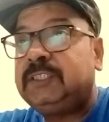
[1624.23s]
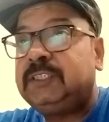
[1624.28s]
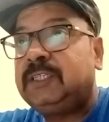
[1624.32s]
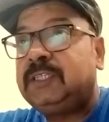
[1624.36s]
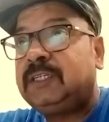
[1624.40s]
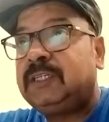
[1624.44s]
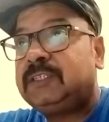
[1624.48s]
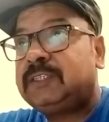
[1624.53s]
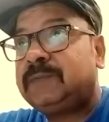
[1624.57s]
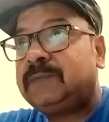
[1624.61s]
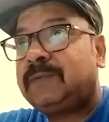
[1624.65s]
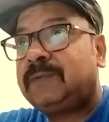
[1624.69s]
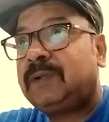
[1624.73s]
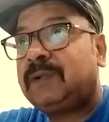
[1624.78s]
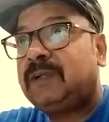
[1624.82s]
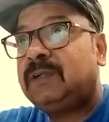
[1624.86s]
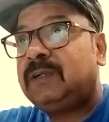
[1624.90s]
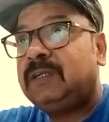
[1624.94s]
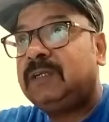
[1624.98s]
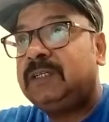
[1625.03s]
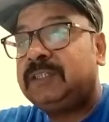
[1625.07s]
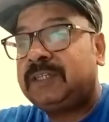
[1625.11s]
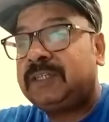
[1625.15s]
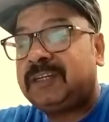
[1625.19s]
several
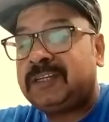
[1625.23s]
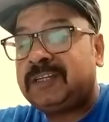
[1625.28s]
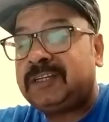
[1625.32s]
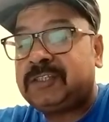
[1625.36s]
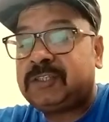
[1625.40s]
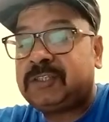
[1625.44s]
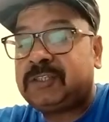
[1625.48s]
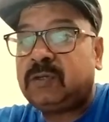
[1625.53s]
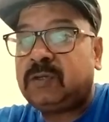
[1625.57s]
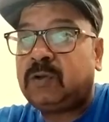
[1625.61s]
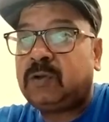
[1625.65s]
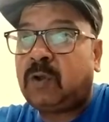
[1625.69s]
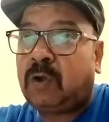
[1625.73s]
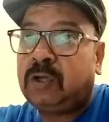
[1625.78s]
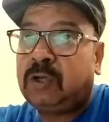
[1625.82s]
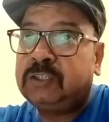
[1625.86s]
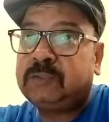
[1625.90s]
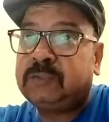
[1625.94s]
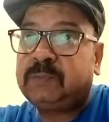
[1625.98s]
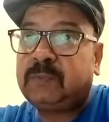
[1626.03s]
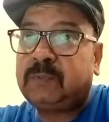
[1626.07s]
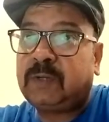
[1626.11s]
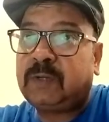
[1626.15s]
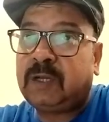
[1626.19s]
international laws,
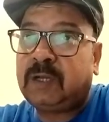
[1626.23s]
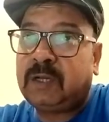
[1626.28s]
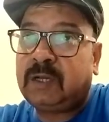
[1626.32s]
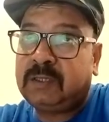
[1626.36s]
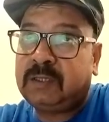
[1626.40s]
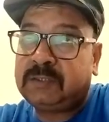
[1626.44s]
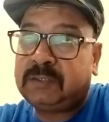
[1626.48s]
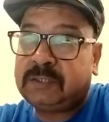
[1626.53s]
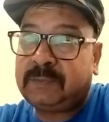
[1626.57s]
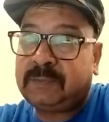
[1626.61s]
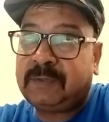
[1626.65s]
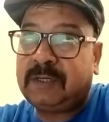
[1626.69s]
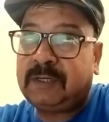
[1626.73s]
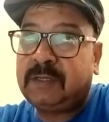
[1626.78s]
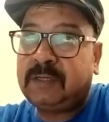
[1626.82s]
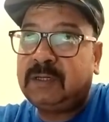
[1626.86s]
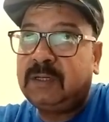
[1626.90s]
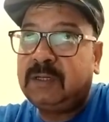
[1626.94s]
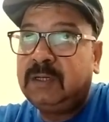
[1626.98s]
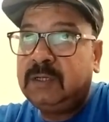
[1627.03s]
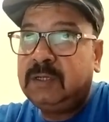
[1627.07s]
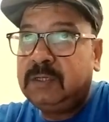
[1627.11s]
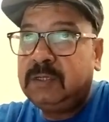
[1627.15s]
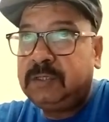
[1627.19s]
several
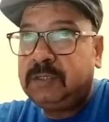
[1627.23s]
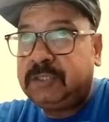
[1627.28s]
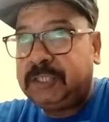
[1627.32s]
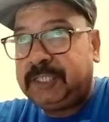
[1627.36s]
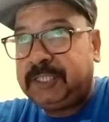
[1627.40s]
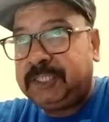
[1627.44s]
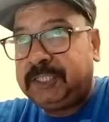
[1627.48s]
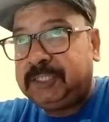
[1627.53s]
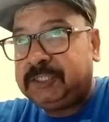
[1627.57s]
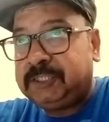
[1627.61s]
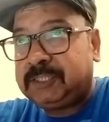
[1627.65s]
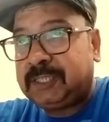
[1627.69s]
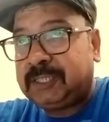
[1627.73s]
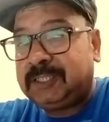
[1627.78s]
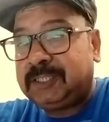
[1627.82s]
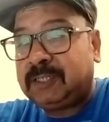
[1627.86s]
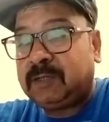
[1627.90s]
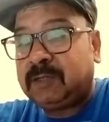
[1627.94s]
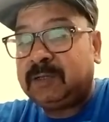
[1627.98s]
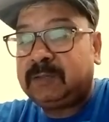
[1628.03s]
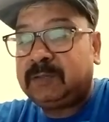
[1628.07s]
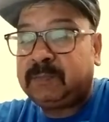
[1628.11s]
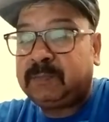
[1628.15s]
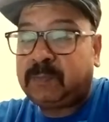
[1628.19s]
treaties, and
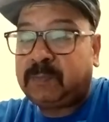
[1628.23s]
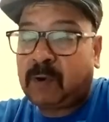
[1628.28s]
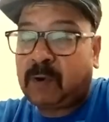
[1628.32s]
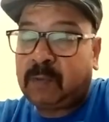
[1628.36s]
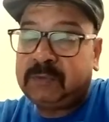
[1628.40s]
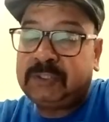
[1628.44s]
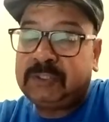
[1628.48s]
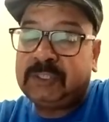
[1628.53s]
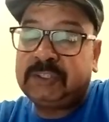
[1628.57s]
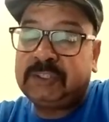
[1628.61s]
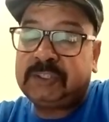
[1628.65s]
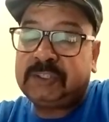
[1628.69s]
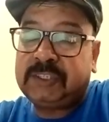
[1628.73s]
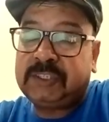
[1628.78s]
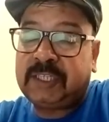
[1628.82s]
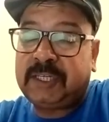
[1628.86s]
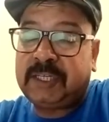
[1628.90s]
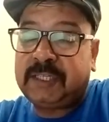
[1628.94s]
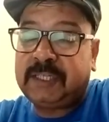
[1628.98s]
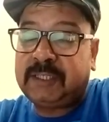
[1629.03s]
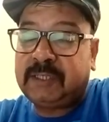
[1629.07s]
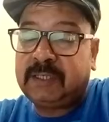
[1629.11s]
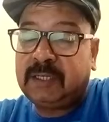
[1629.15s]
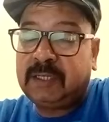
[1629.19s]
the provisions
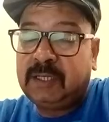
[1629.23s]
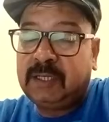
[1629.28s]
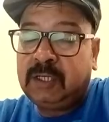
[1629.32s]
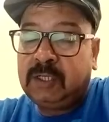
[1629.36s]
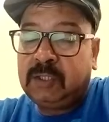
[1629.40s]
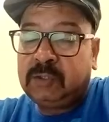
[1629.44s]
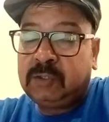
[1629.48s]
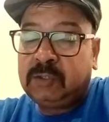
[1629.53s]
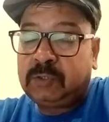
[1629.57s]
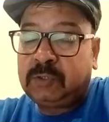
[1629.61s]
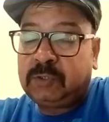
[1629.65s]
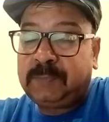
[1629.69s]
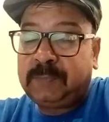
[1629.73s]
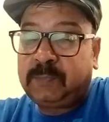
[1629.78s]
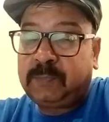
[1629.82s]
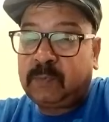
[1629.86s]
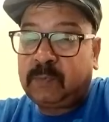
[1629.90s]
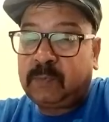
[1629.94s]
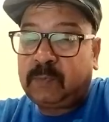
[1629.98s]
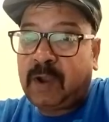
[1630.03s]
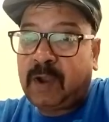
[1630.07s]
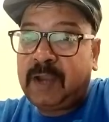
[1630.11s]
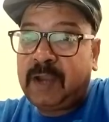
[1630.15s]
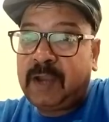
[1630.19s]
therein, so they
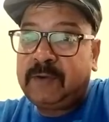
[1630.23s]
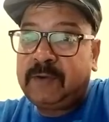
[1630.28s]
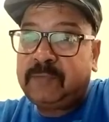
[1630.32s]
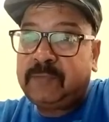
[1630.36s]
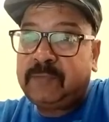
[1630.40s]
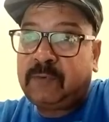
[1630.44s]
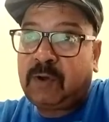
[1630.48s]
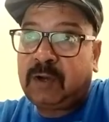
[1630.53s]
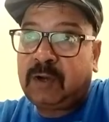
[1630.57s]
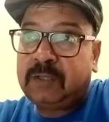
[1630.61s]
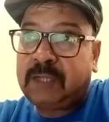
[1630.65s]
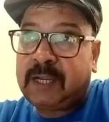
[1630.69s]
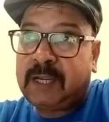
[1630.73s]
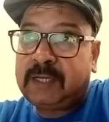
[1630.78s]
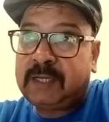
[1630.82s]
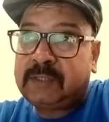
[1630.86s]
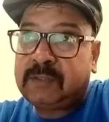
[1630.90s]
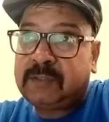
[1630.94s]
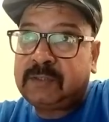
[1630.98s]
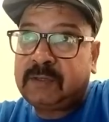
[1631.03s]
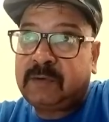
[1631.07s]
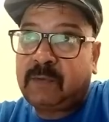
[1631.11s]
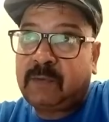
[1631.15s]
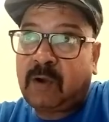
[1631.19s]
provide for that
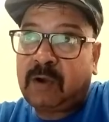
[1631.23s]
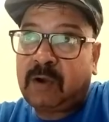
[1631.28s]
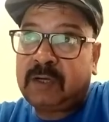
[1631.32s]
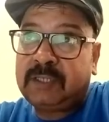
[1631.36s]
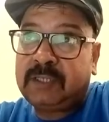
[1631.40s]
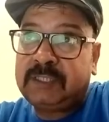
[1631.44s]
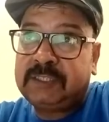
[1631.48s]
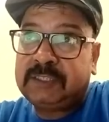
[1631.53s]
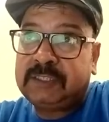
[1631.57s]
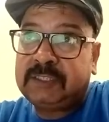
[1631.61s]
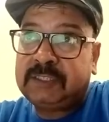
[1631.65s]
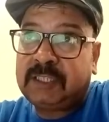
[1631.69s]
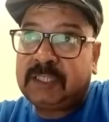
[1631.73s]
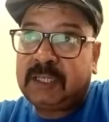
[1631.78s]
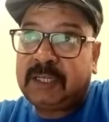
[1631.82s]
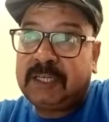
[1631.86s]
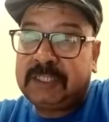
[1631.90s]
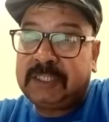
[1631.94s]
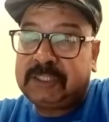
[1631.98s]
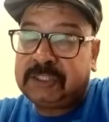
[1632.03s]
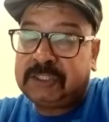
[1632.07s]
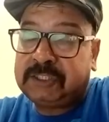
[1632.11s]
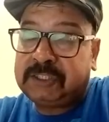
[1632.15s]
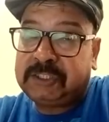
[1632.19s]
water is a
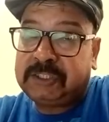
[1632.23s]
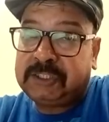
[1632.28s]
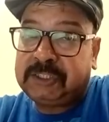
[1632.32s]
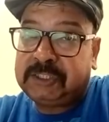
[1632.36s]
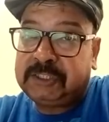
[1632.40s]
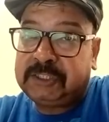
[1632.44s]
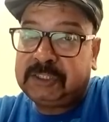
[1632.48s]
necessity.